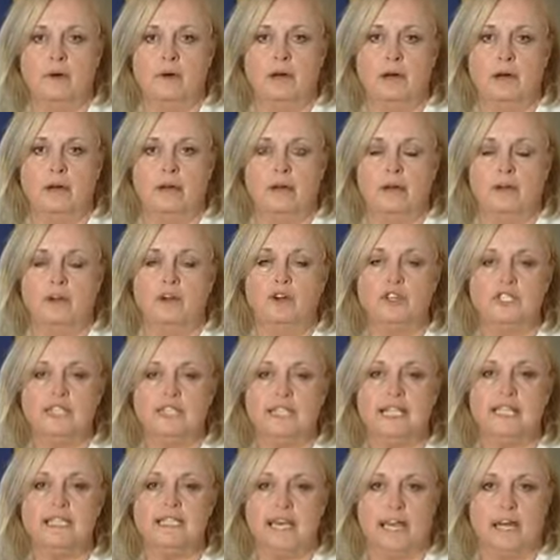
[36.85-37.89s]
good
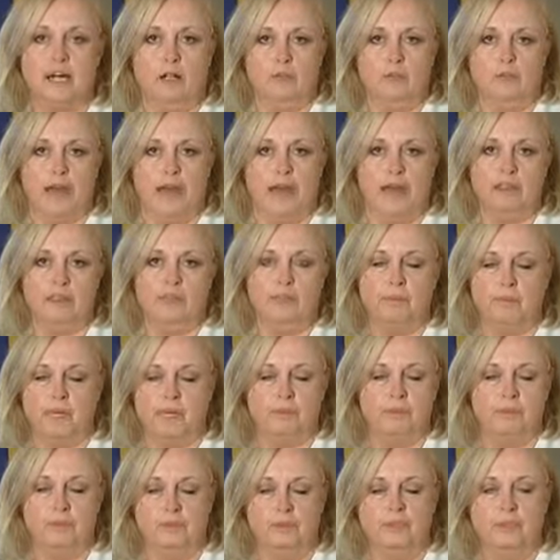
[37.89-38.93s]
detail math
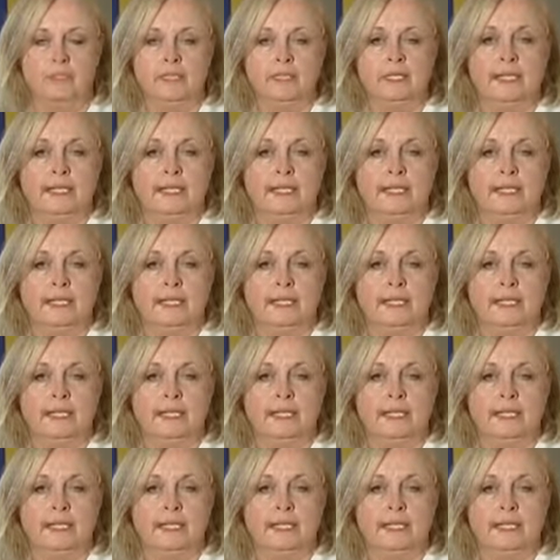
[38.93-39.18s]
people.